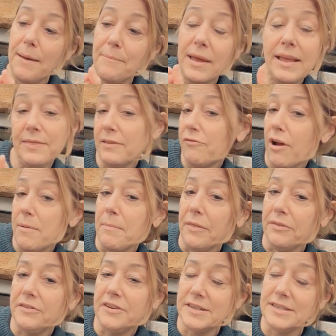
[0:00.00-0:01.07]
in the right
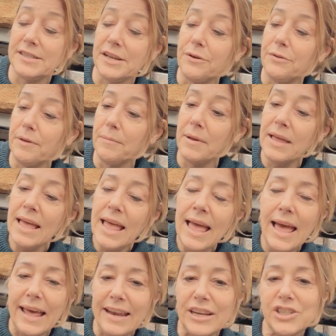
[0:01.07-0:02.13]
month to sow them.
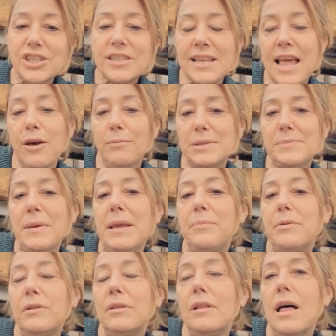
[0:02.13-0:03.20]
And it just helps
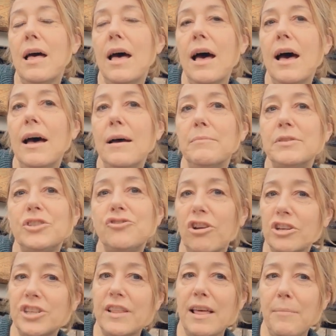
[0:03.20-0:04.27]
people
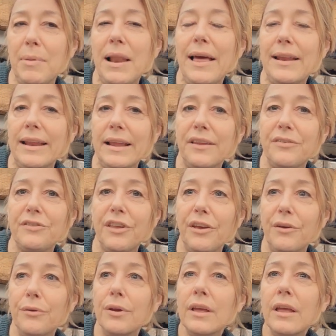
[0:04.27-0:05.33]
structure their planning.
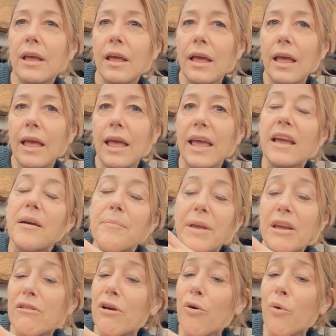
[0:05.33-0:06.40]
So it can be
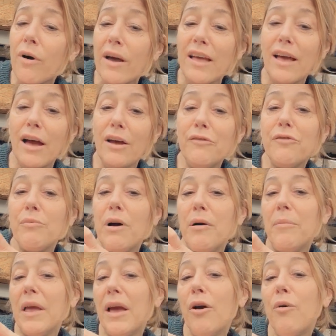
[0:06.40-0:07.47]
quite
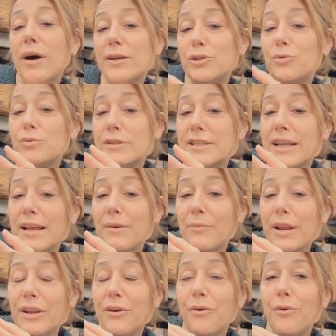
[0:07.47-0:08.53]
overwhelming and quite daunting
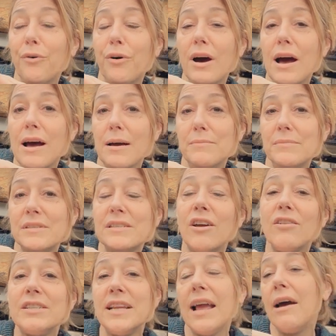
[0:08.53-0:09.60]
when you're
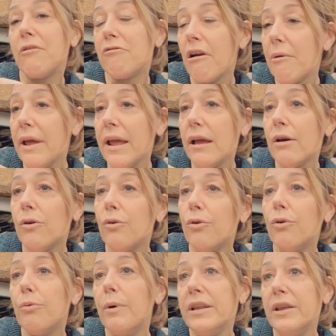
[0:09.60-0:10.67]
starting out growing
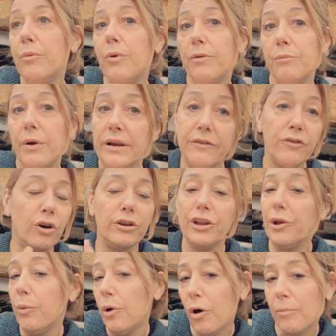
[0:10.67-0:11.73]
or when you've got a
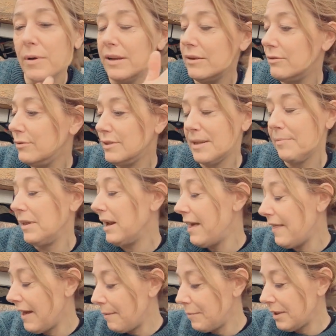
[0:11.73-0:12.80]
new allotment or something like
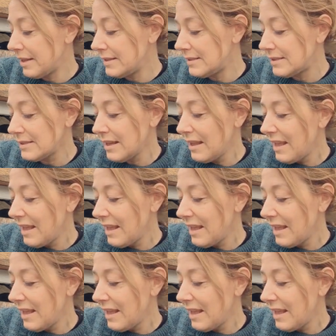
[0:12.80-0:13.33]
that, because